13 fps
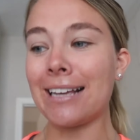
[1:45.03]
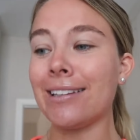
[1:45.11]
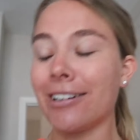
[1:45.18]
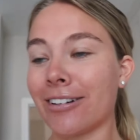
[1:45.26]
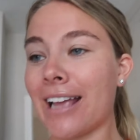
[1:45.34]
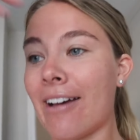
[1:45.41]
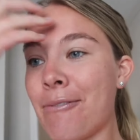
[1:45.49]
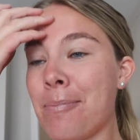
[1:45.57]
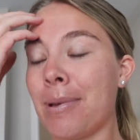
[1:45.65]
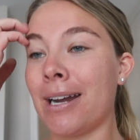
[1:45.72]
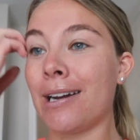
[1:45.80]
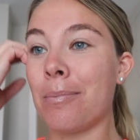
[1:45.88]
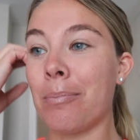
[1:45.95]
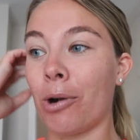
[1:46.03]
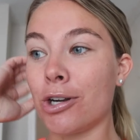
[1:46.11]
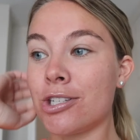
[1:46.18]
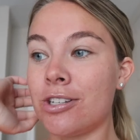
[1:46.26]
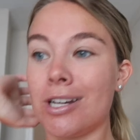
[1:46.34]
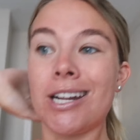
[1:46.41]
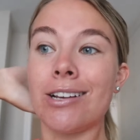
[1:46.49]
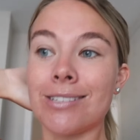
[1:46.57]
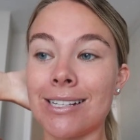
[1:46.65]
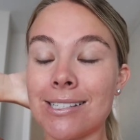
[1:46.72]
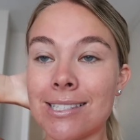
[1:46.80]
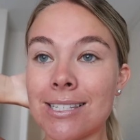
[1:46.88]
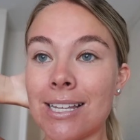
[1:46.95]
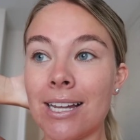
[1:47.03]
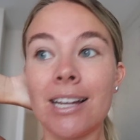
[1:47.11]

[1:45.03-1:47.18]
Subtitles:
I literally haven't been in a bar studio since